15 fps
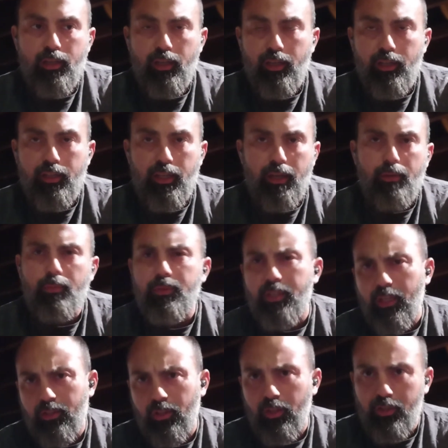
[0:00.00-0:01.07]
Uh, that was
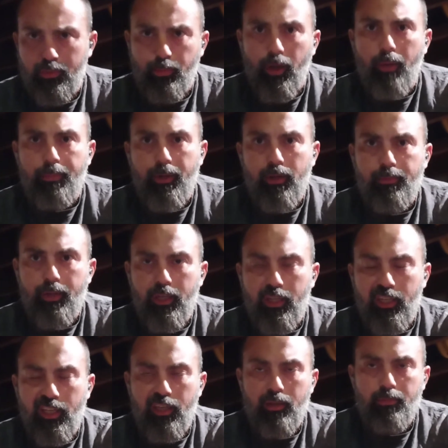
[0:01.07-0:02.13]
actually a small part of my
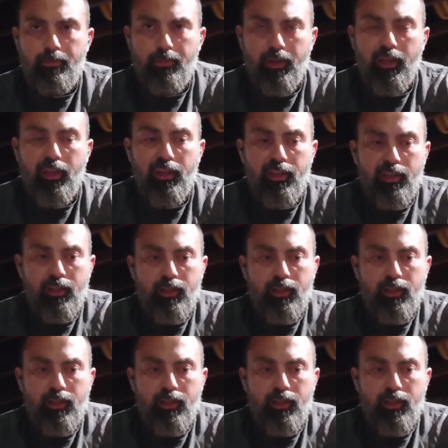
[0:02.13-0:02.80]
day, but